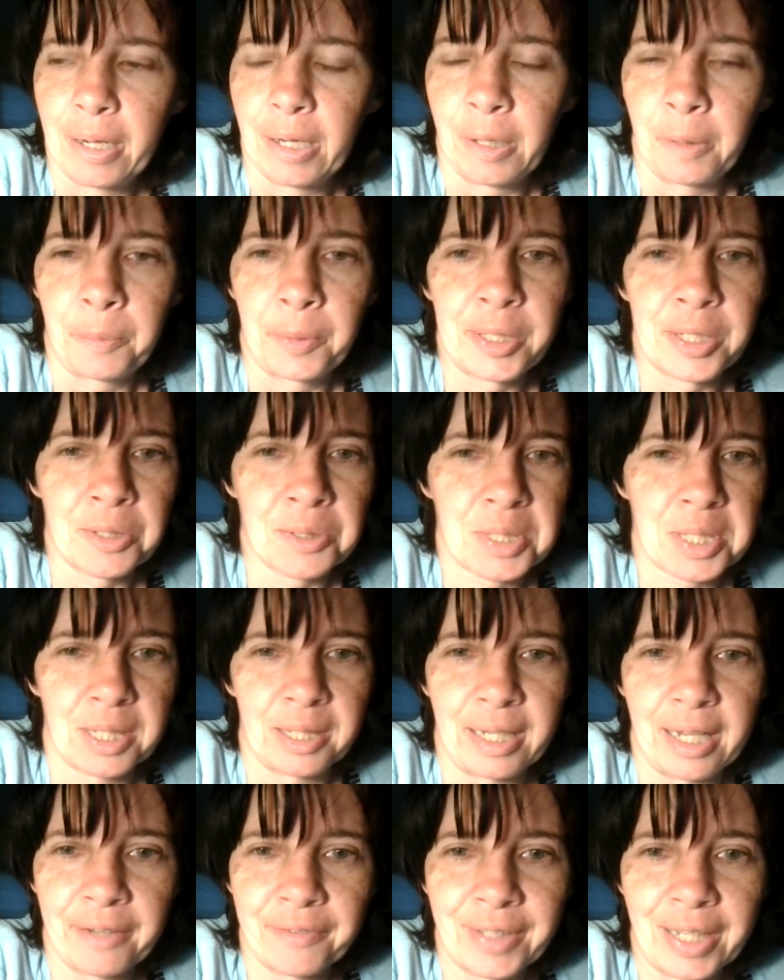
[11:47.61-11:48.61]
we do
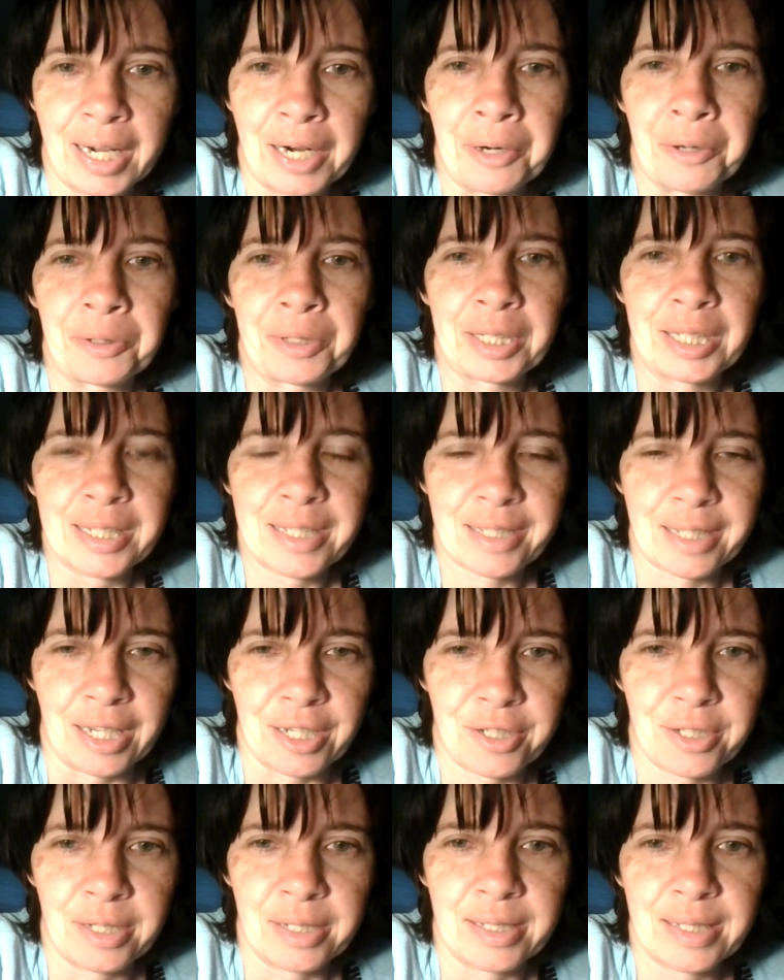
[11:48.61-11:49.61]
still have the hourly
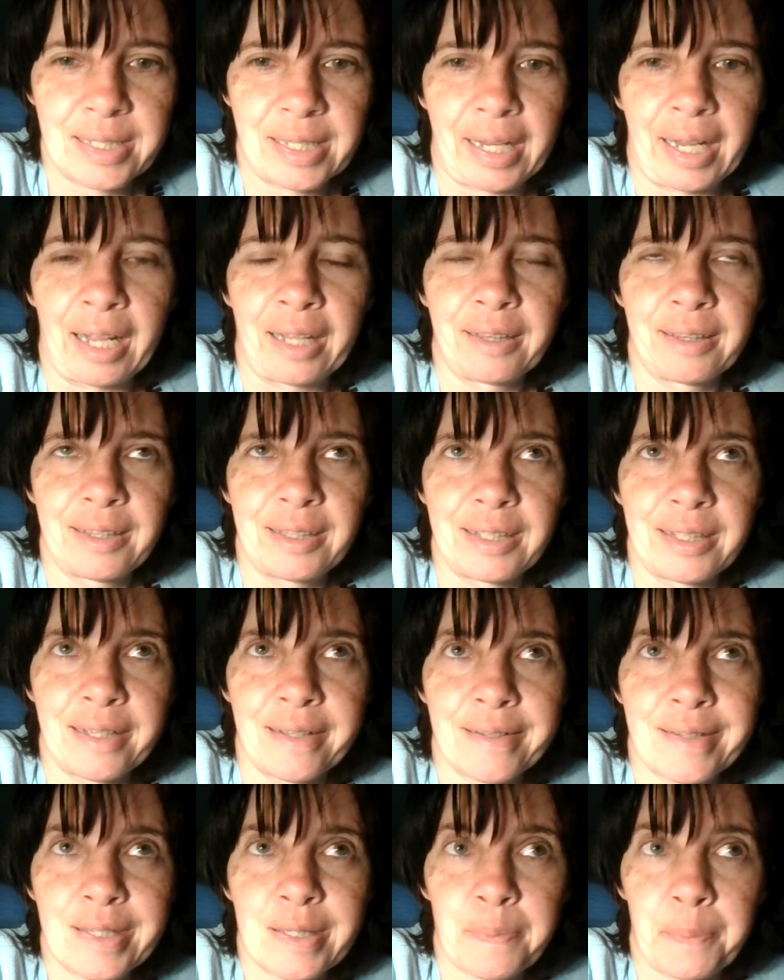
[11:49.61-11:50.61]
discussions and
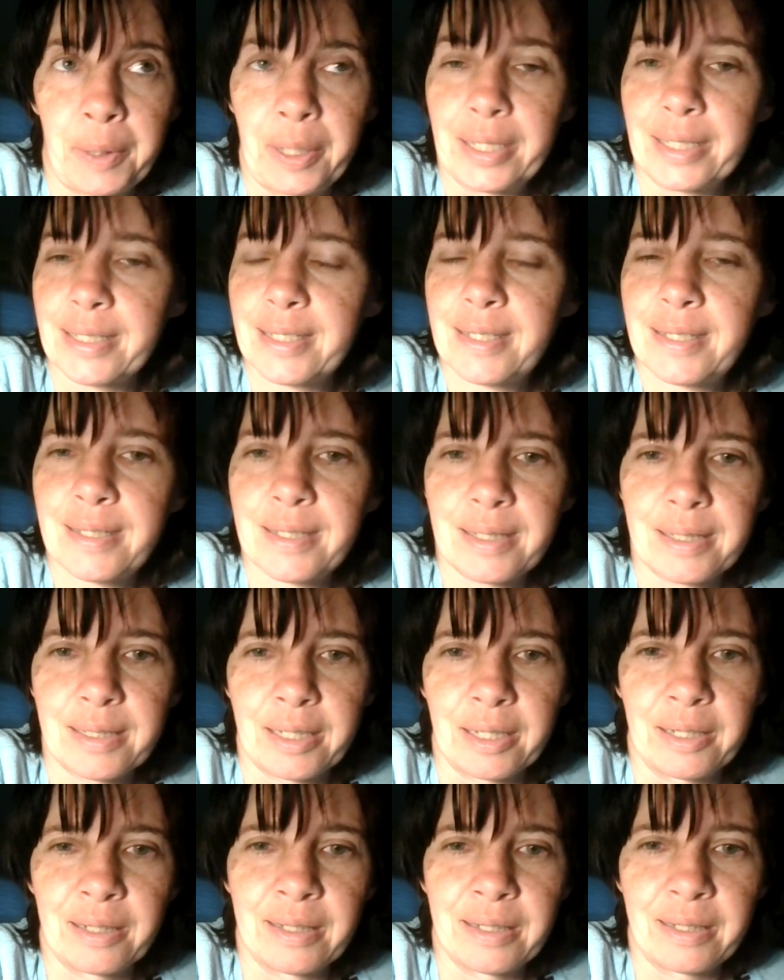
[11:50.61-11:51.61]
the sprints
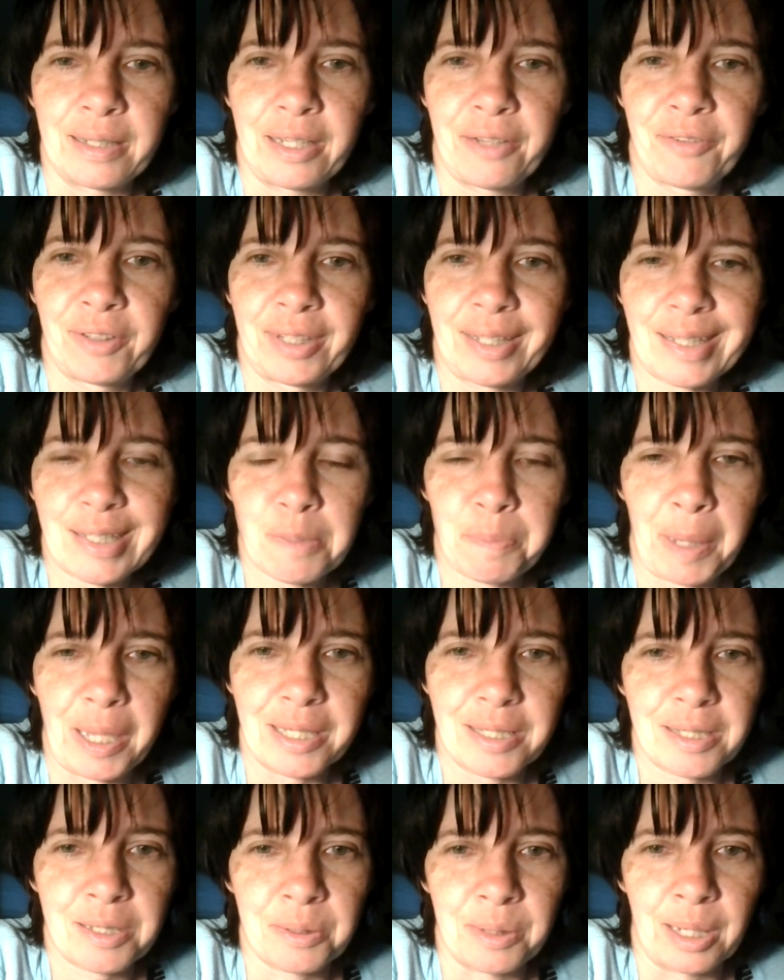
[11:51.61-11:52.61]
that are evenly
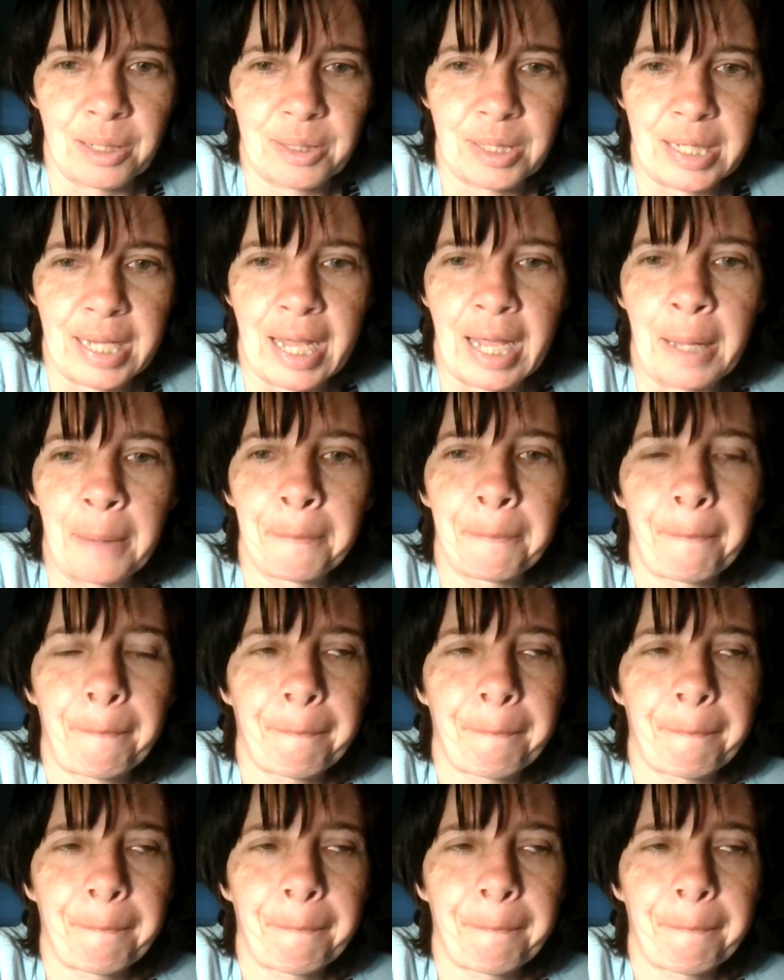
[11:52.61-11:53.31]
spaced throughout the day.